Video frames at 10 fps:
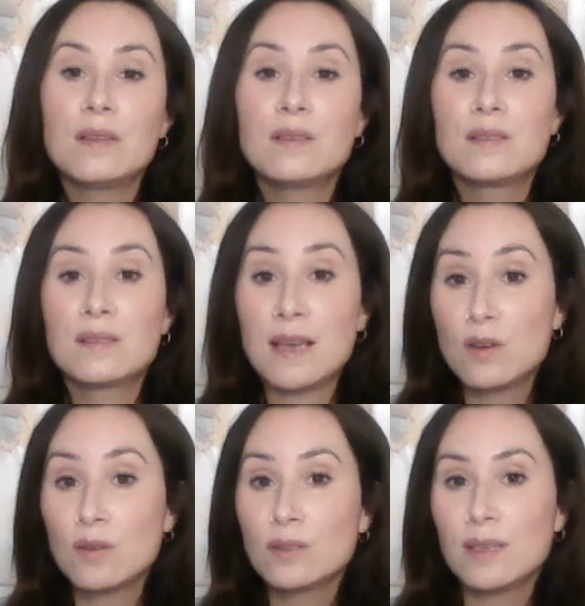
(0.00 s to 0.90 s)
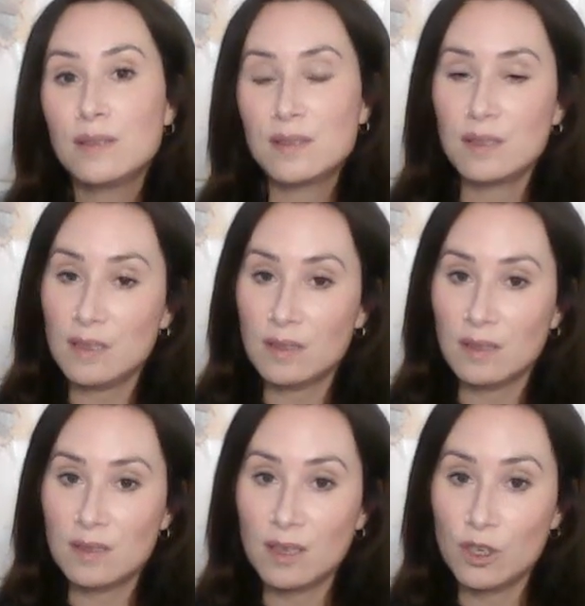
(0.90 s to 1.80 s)
the cycles and
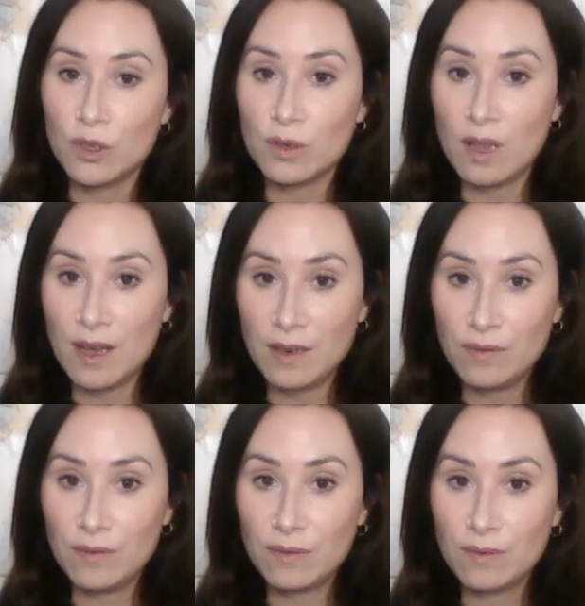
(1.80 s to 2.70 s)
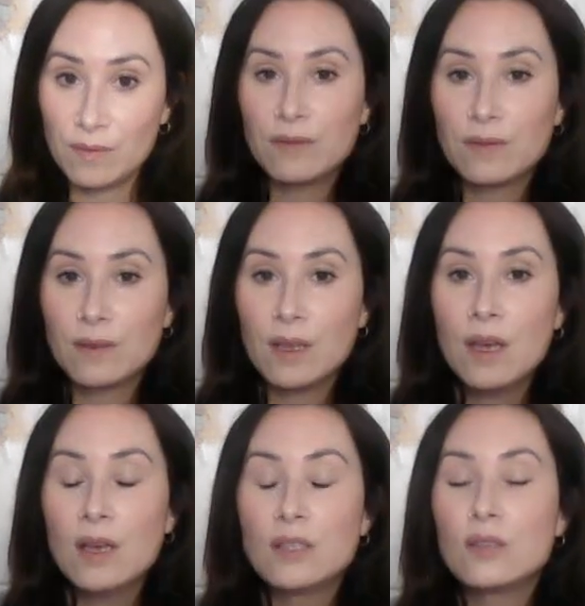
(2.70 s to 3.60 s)
seasons in your life.
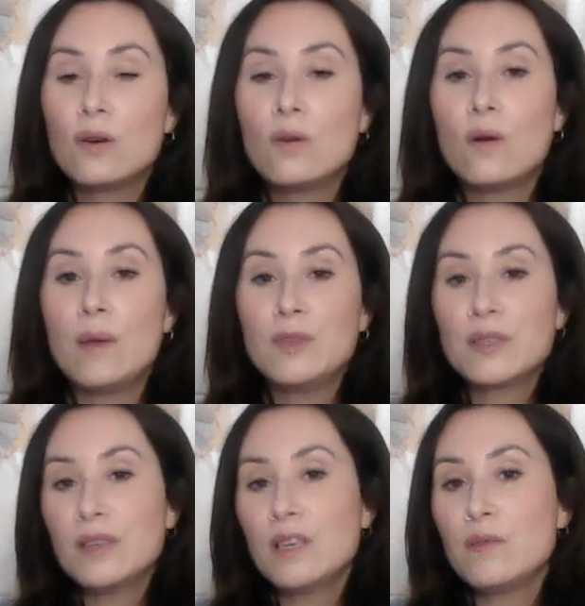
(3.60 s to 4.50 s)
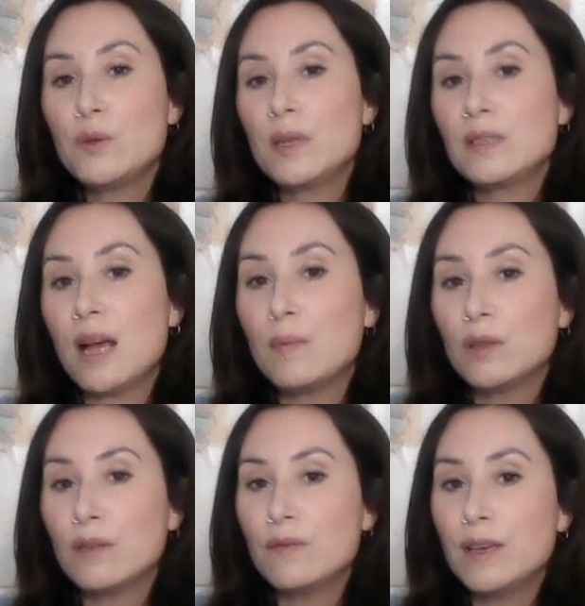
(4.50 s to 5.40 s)
So I'm just going to give you an example
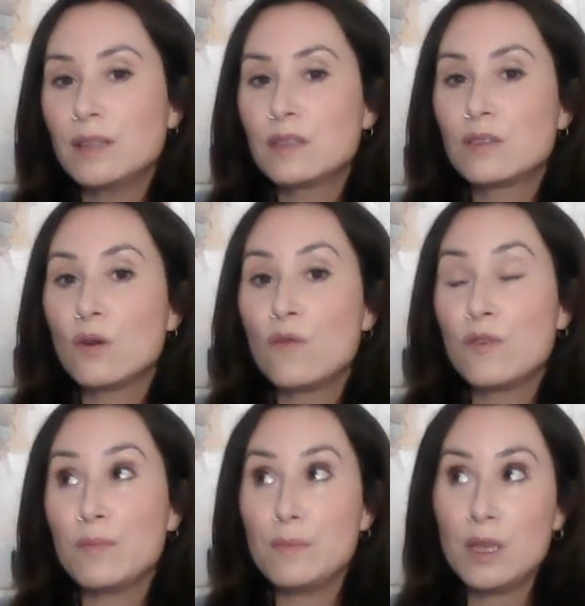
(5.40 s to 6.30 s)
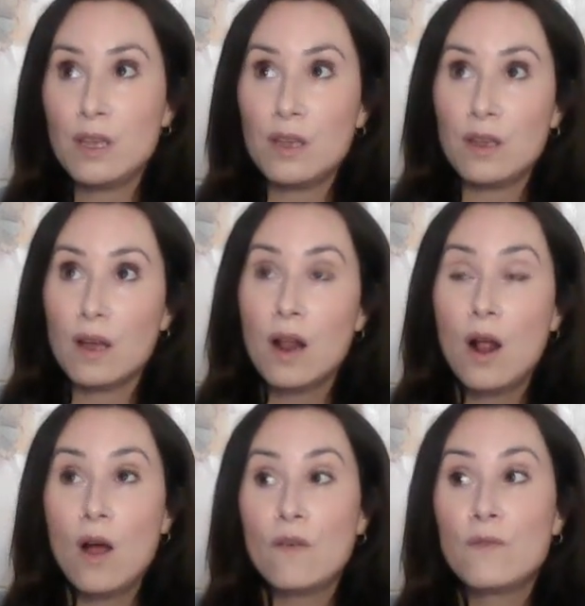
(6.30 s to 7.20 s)
of this. So for me,
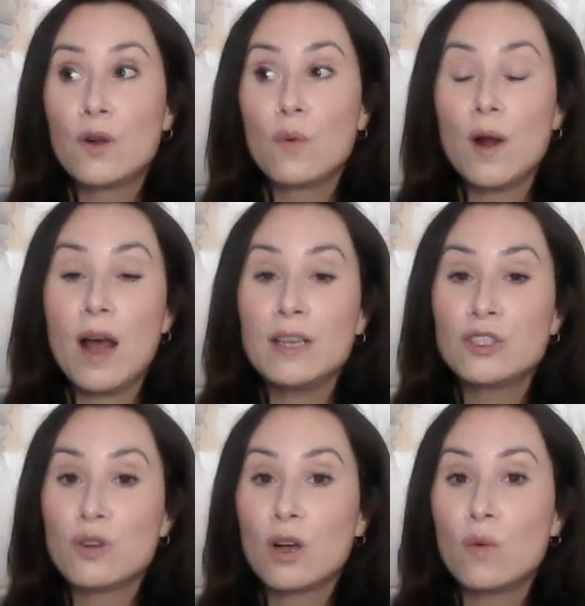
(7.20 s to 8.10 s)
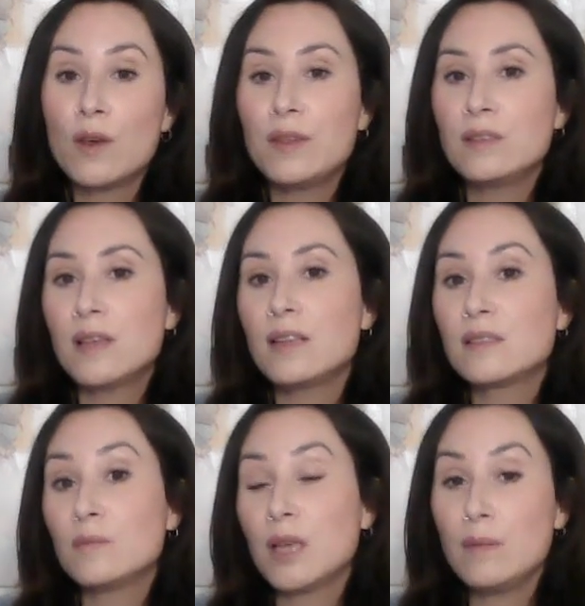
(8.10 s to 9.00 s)
for what I struggle with is that
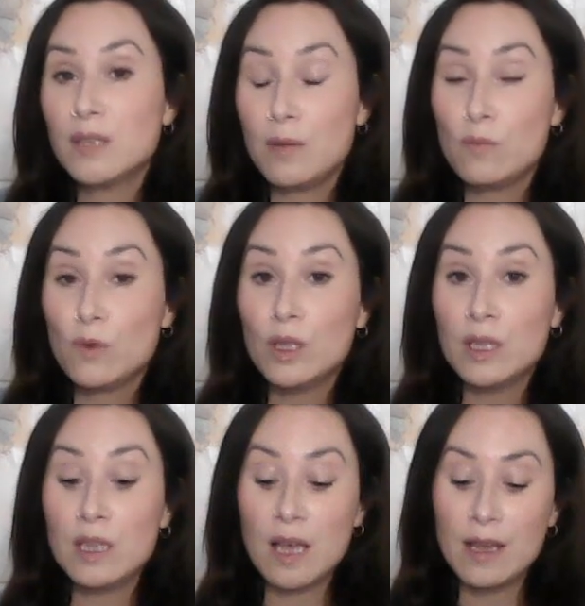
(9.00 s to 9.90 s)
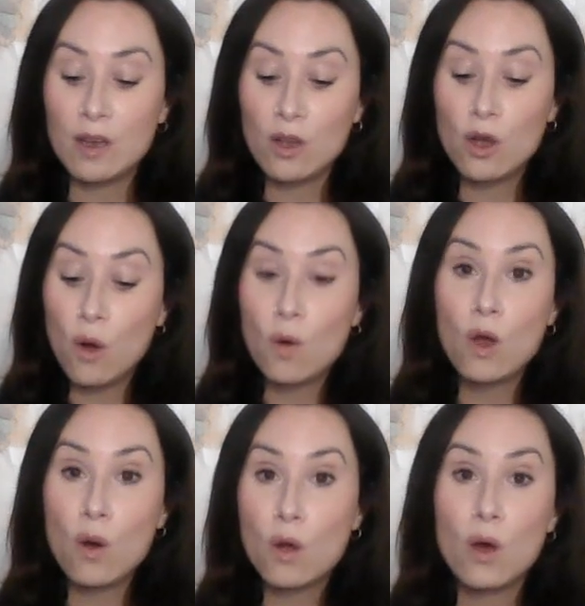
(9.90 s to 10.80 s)
sometimes I'm really like go,
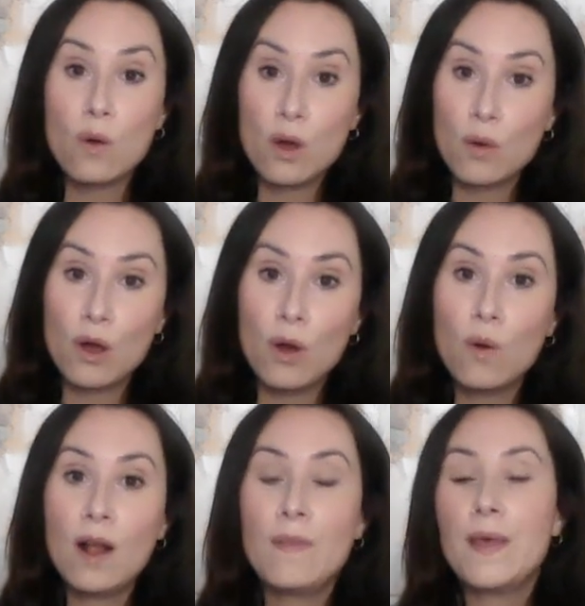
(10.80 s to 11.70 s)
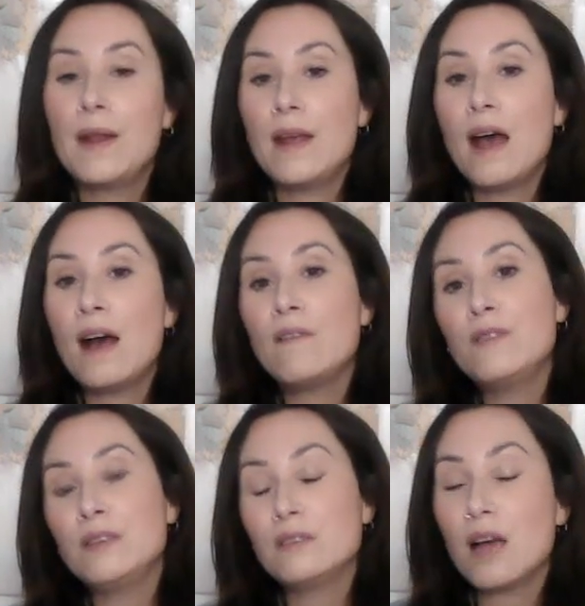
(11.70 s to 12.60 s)
go, go, go, go, and then I have
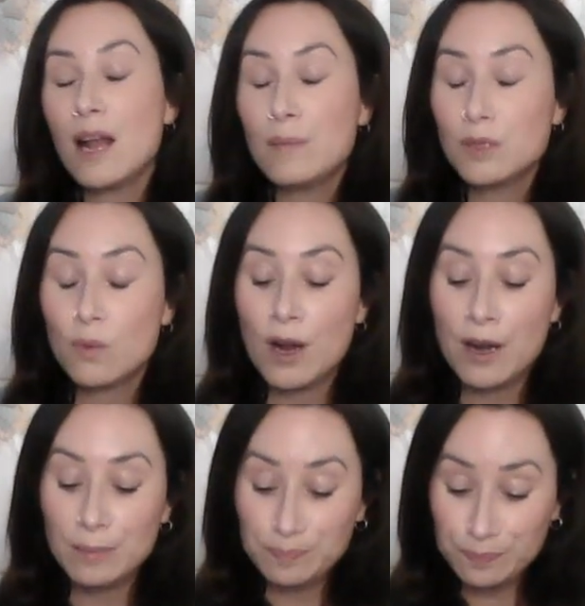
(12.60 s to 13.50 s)
these times where